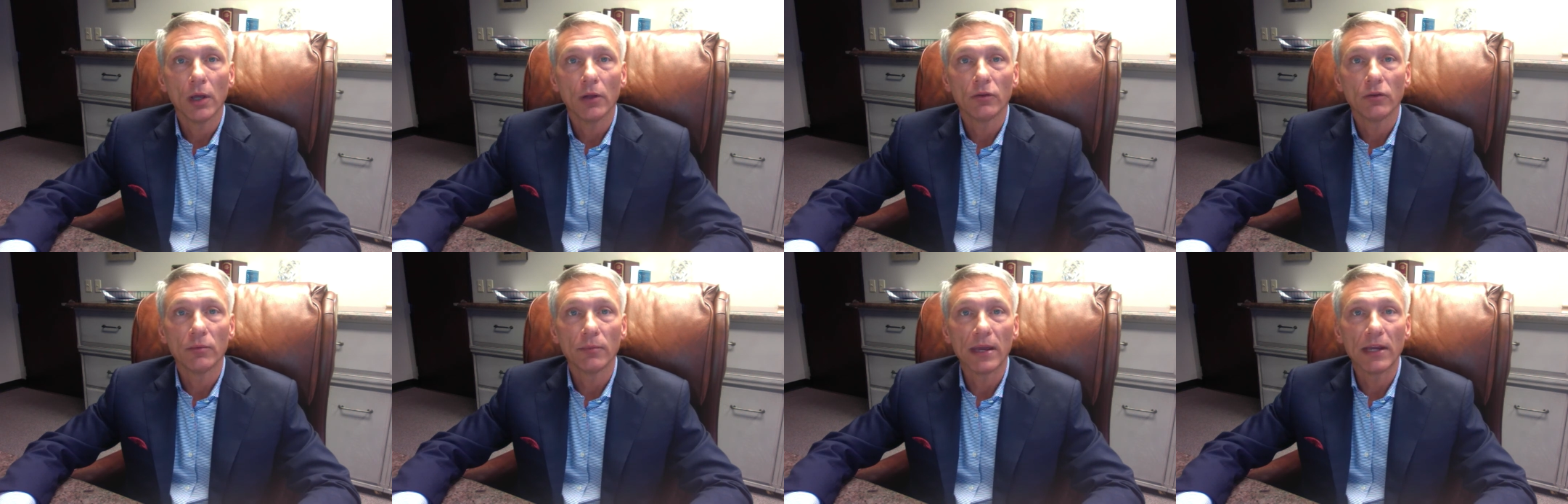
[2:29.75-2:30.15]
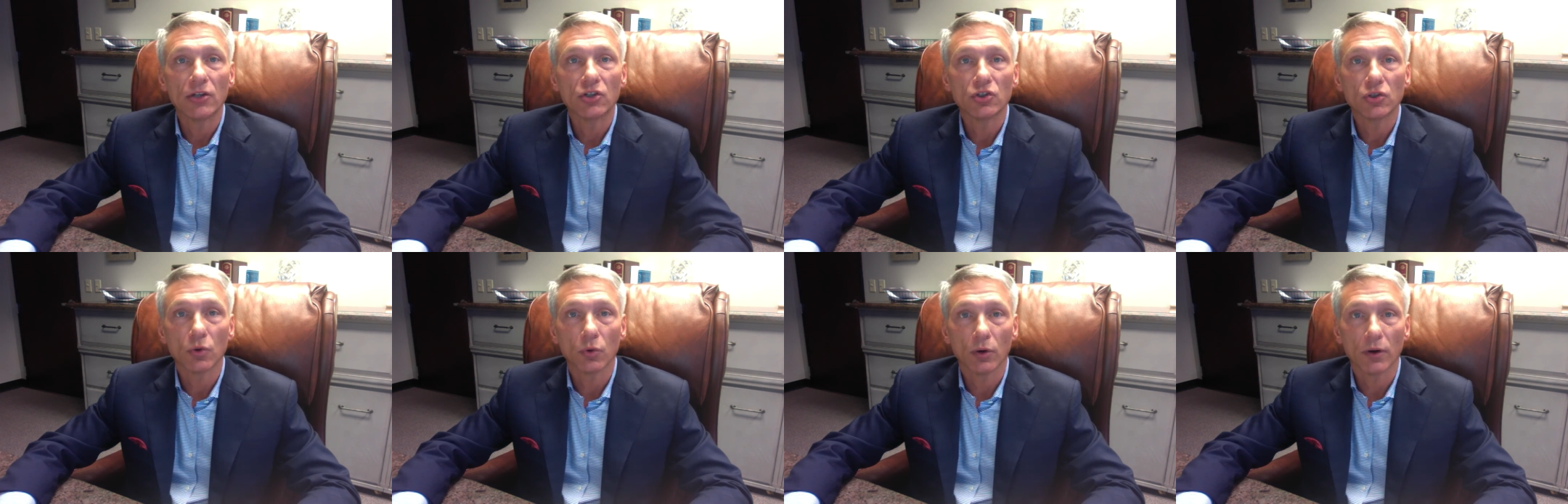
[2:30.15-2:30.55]
to make
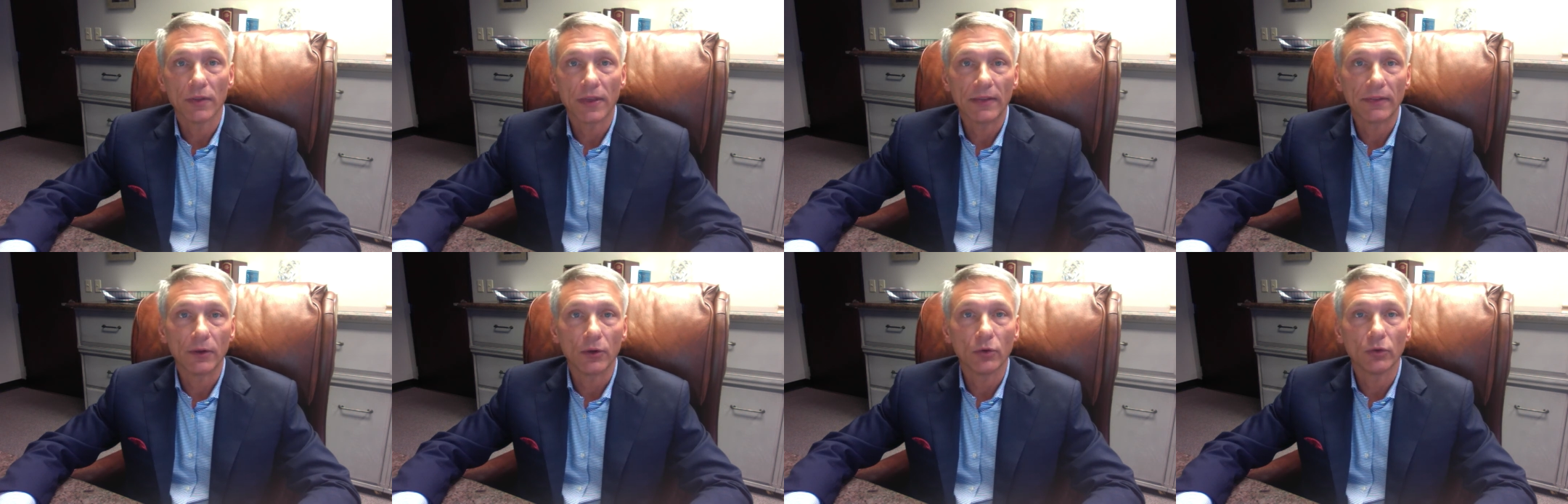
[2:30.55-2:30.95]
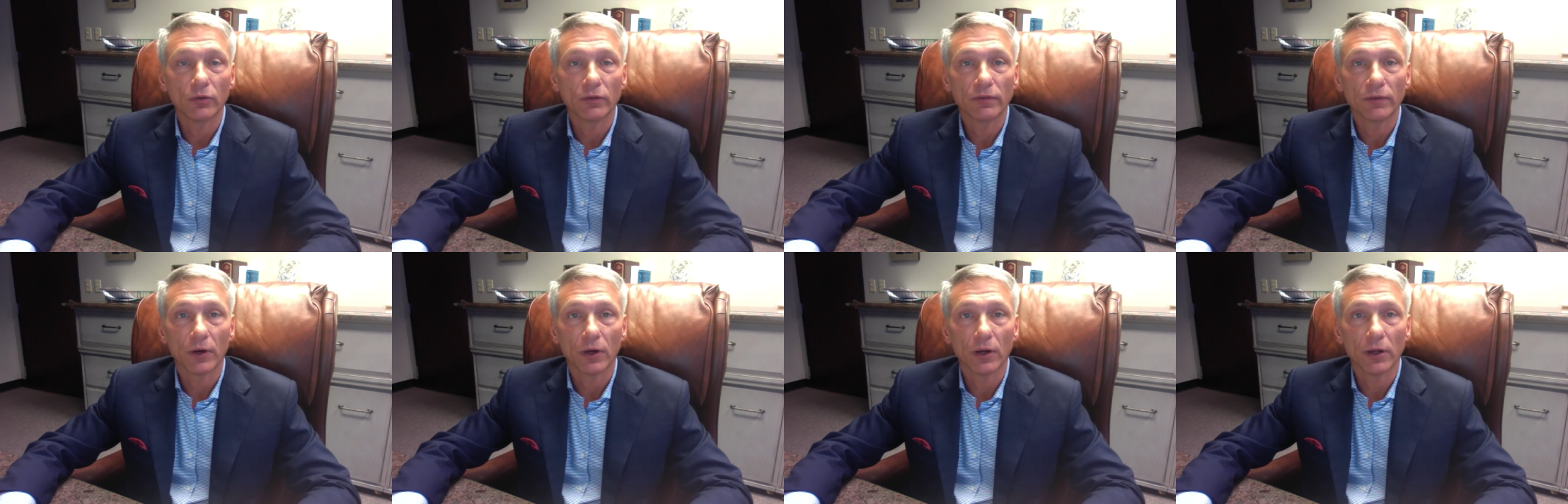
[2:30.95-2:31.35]
sure that
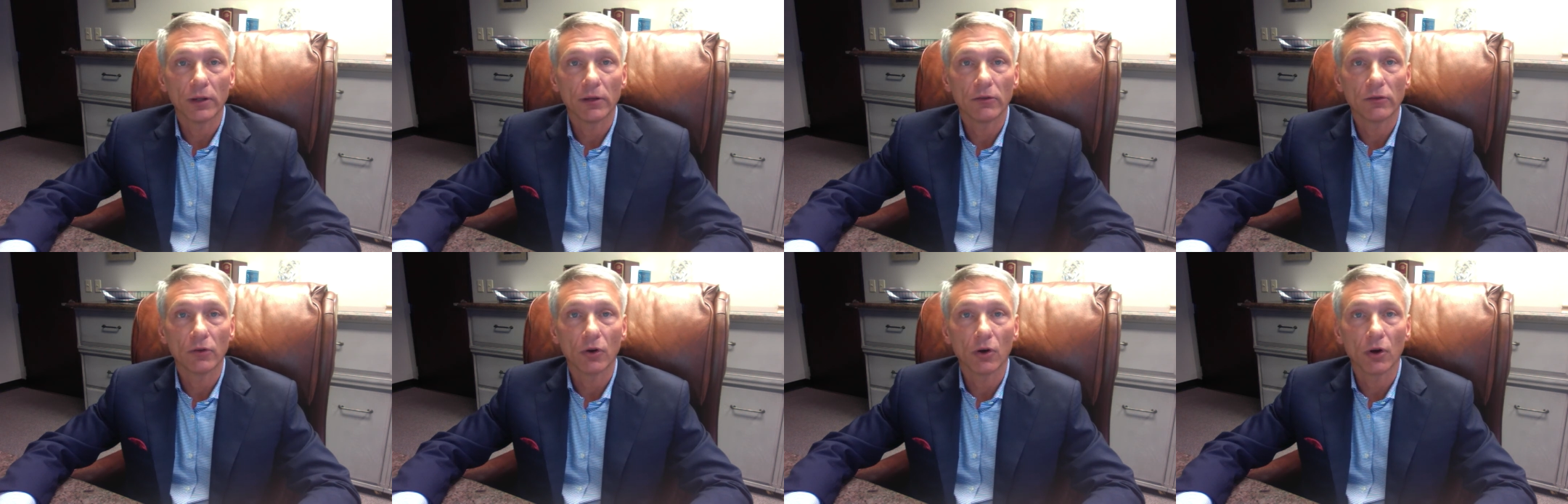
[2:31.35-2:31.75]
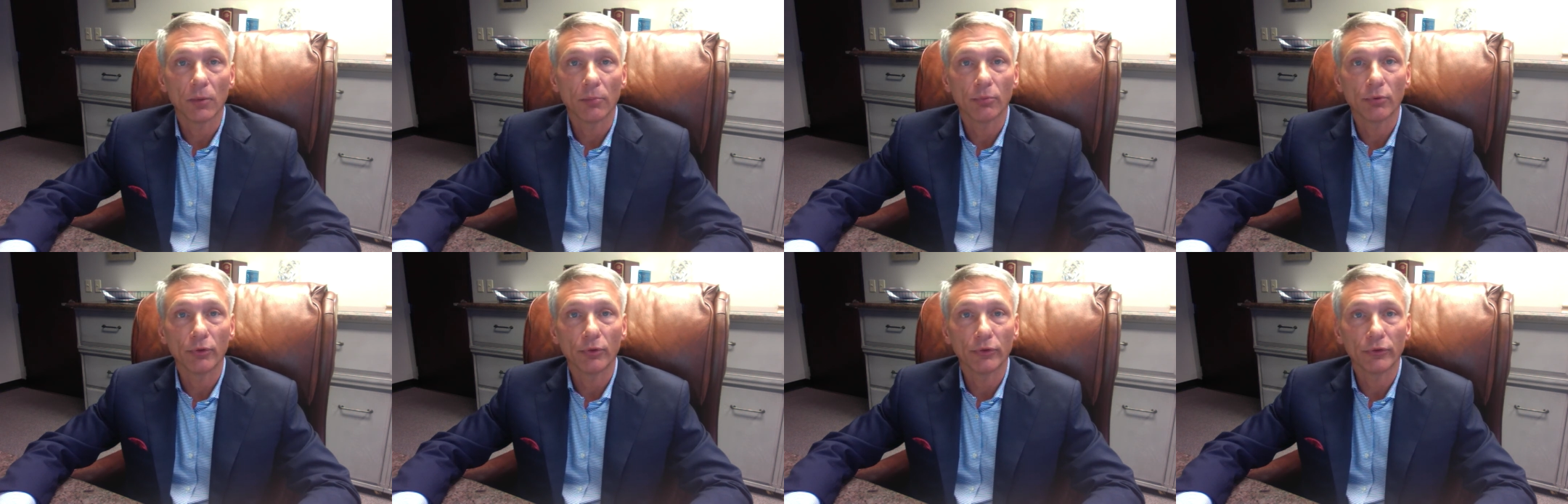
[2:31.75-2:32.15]
those funds are
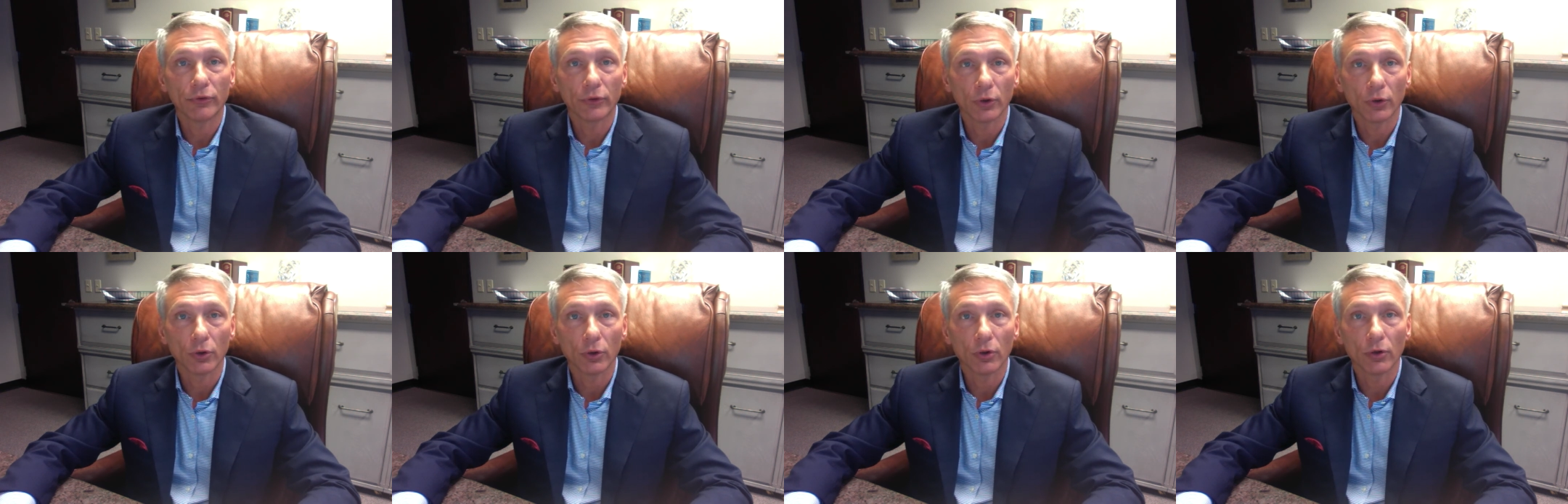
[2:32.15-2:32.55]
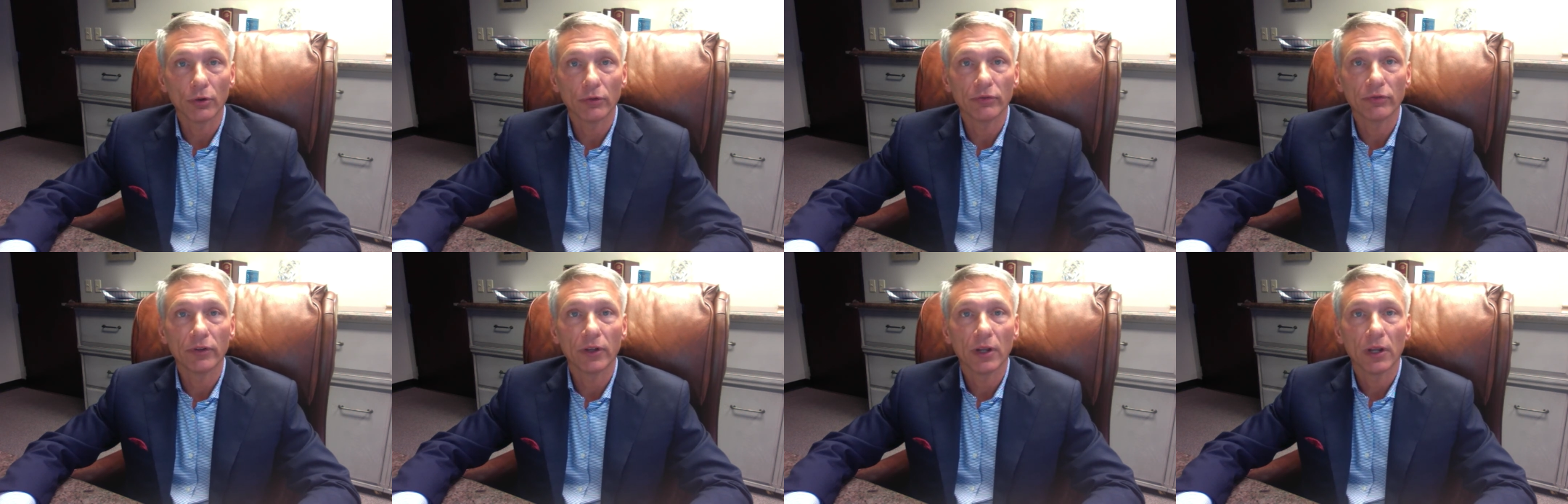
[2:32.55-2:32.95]

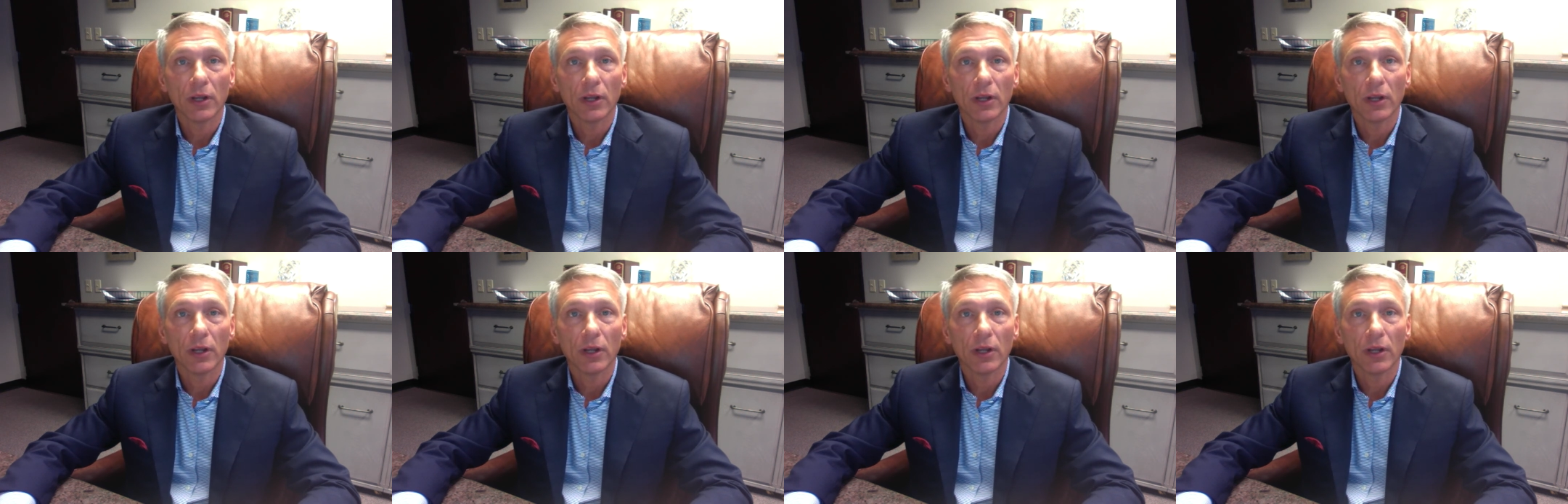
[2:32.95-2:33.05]
preserved